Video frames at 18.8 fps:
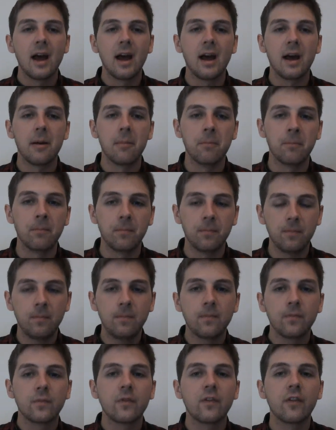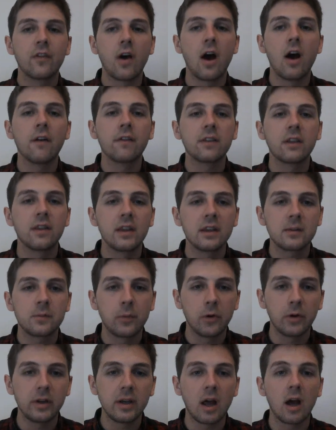After this
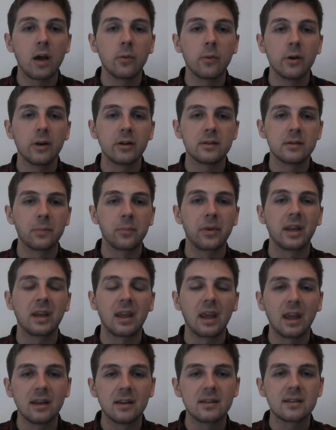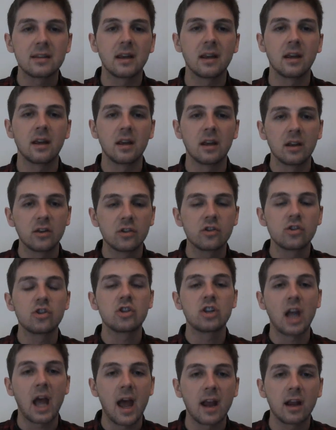point, I would begin to
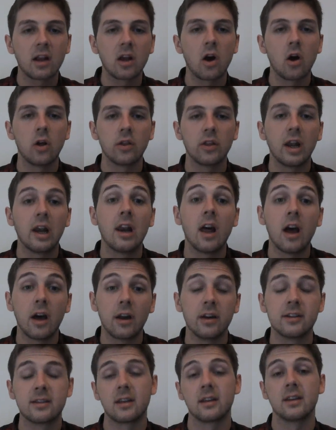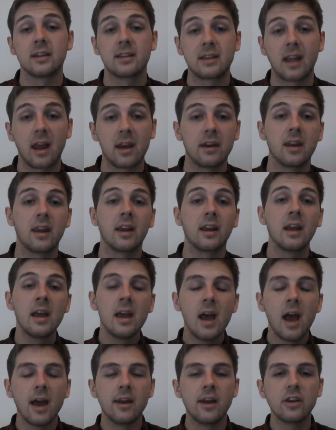check on the learner's understanding.
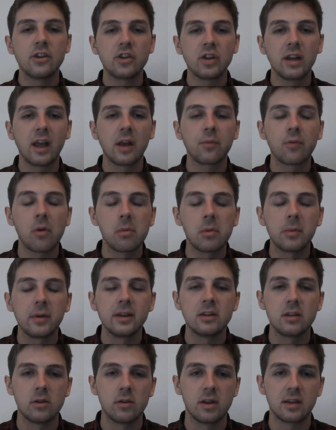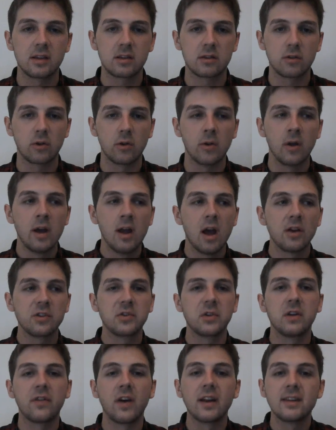Initially, I'd probably do this through a
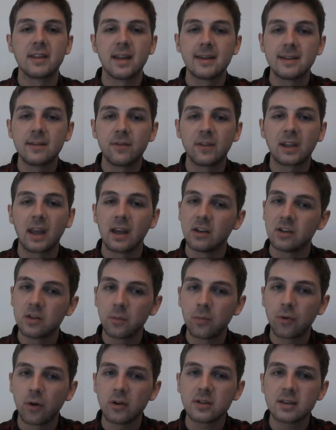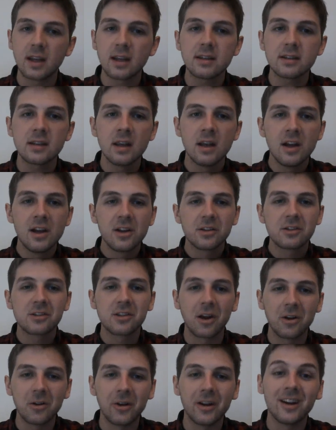sort of identification process.
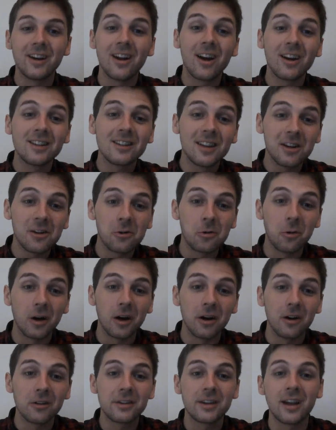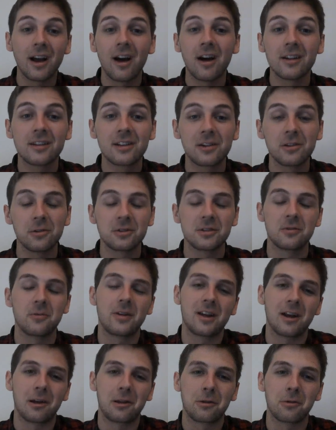So in an ideal world, the articles that
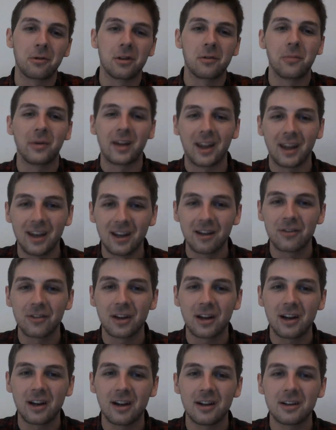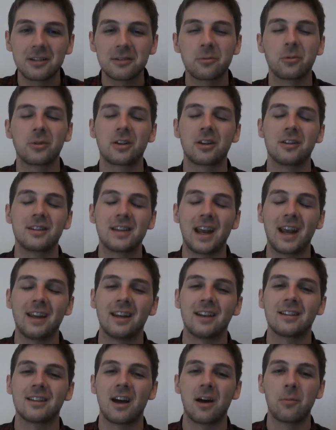we go through at the beginning of the class would contain
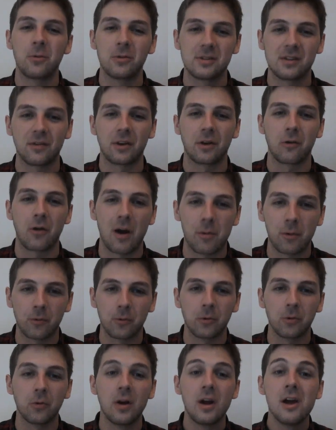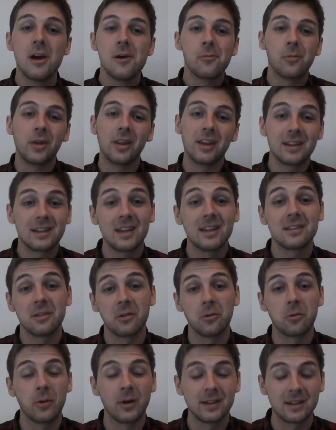examples of the grammar rule. But this
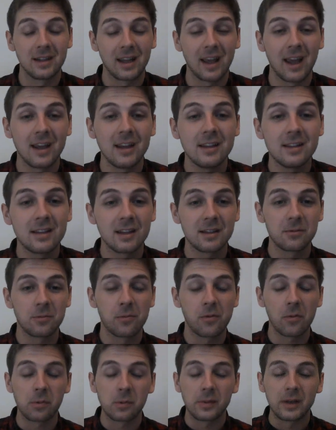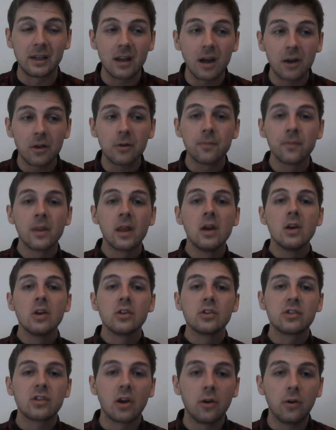isn't always the case, as we probably know.
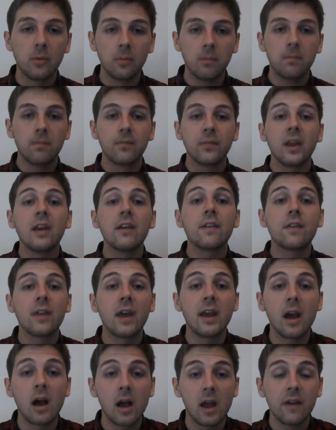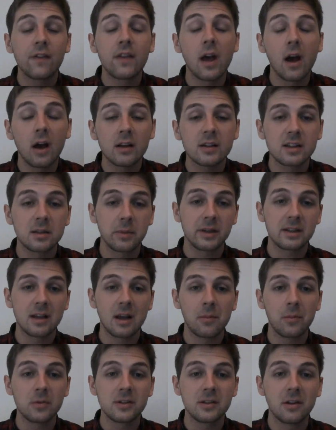So if there are some
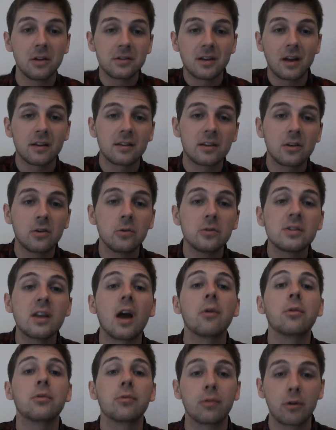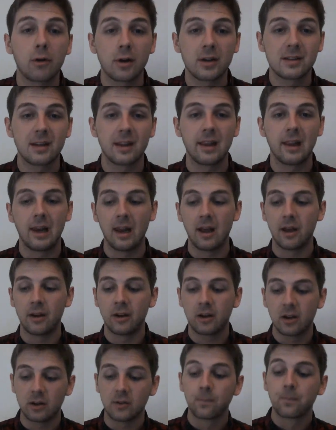examples in those articles, I would request that the
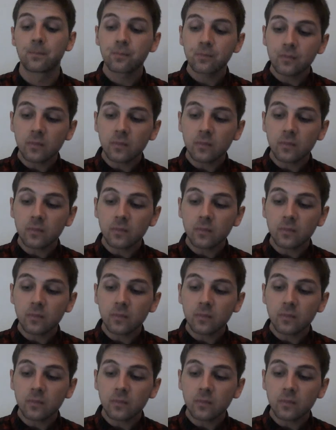learner could